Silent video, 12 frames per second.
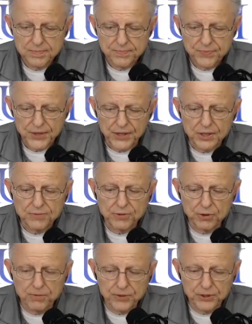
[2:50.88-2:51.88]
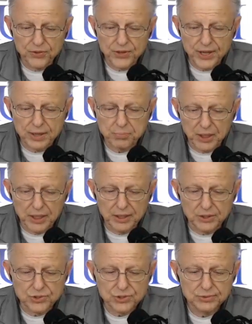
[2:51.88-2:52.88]
And they fulfilled that
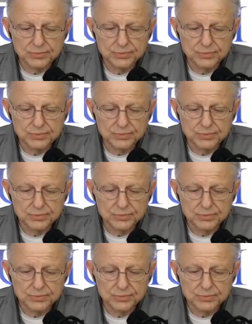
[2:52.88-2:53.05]
pledge.